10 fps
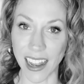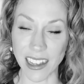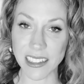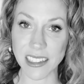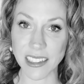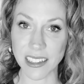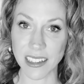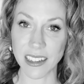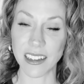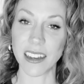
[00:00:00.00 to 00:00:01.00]
us
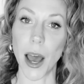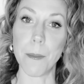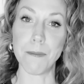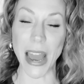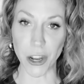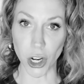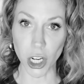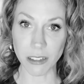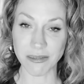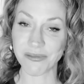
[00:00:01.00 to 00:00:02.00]
a
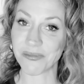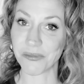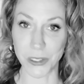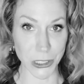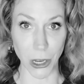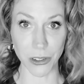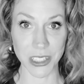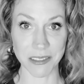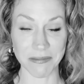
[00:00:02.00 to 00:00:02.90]
better result.